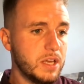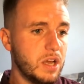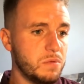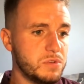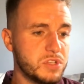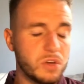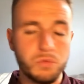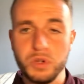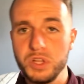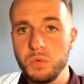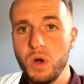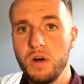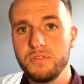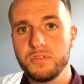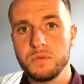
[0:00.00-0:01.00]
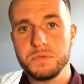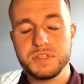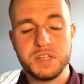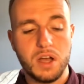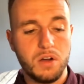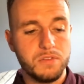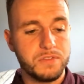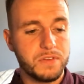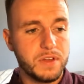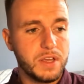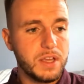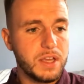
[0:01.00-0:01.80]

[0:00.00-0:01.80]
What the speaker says: He's done really well for himself.